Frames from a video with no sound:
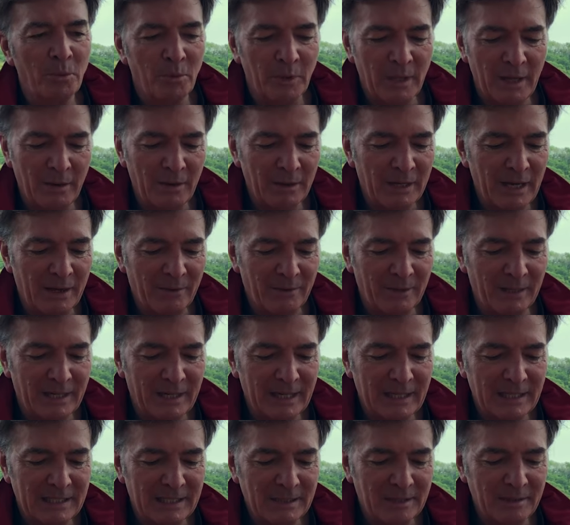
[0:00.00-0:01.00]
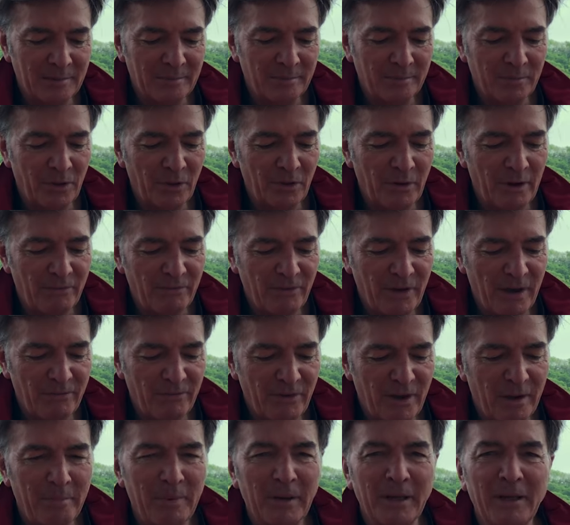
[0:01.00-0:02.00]
without a doubt it is. But there are far,
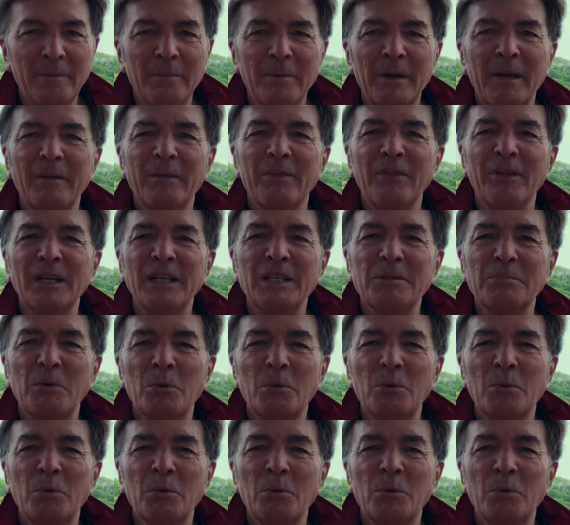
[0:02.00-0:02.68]
far bigger bit of things.